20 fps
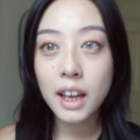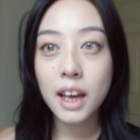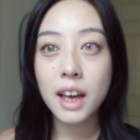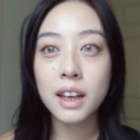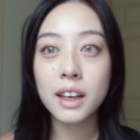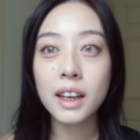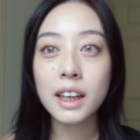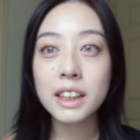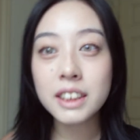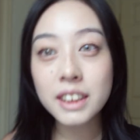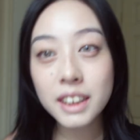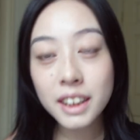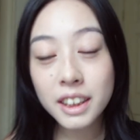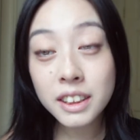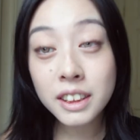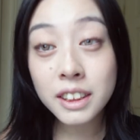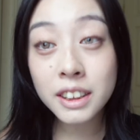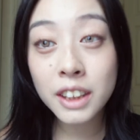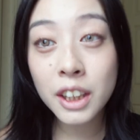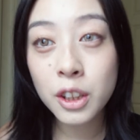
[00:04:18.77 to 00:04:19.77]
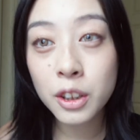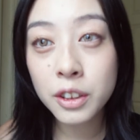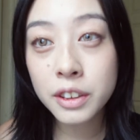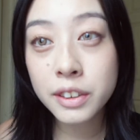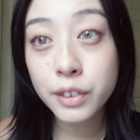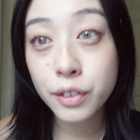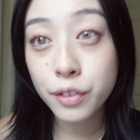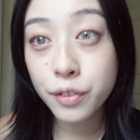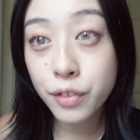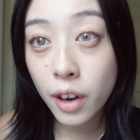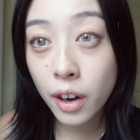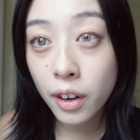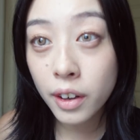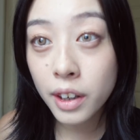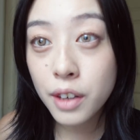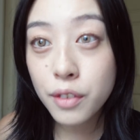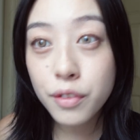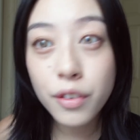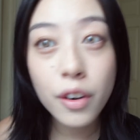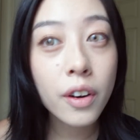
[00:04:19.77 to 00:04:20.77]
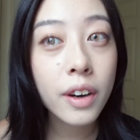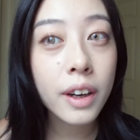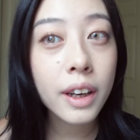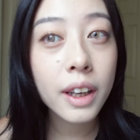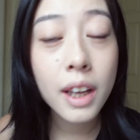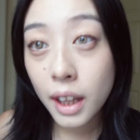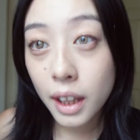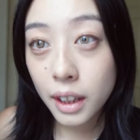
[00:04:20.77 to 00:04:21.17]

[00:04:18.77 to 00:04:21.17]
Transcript: and as you can see it looks very, very